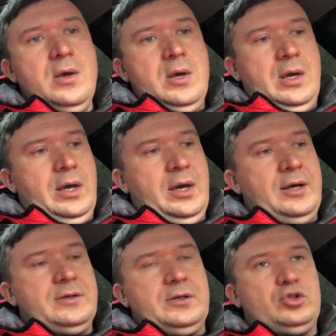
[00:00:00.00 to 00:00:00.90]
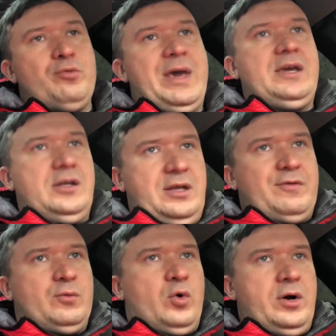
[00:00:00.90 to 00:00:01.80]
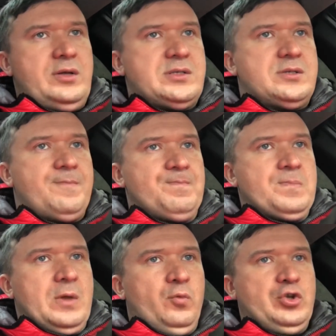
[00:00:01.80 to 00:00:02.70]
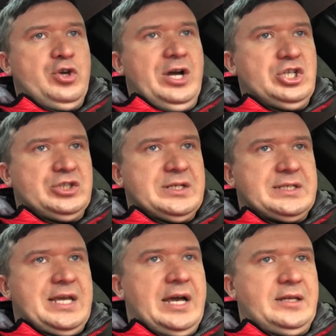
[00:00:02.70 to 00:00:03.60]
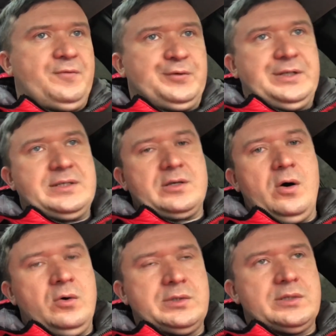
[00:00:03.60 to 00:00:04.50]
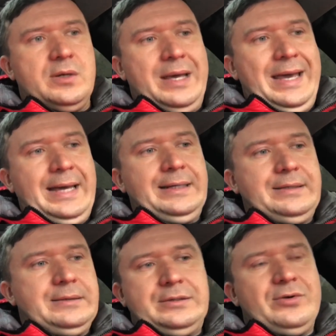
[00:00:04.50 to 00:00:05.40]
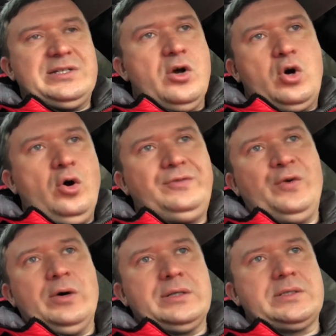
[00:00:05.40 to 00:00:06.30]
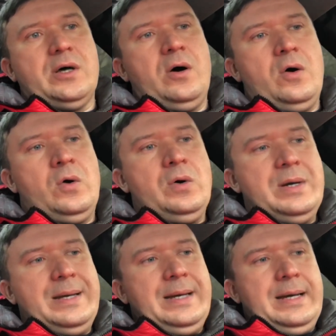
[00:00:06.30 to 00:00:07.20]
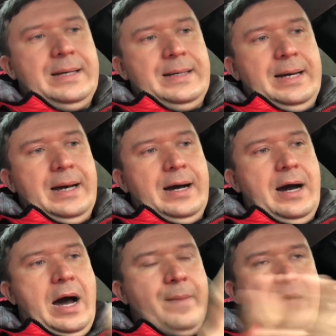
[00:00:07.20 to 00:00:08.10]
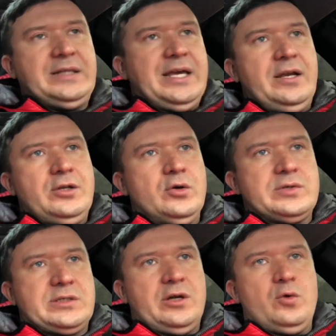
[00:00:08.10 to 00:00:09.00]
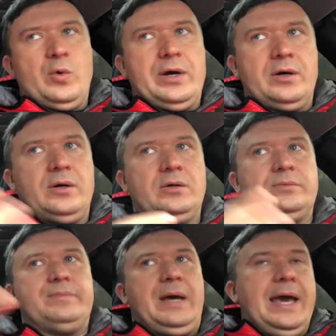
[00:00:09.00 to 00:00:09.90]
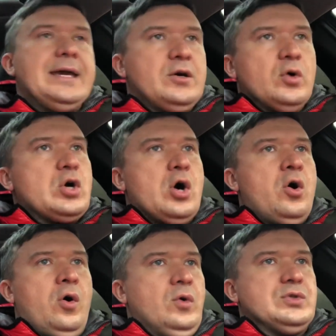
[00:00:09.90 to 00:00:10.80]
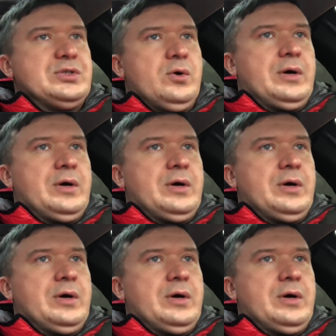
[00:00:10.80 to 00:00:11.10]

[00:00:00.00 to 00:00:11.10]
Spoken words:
And to make it even worse, when you're actually scanning for these codes, there is no code for it. So I'm not getting no steering wheel angle codes or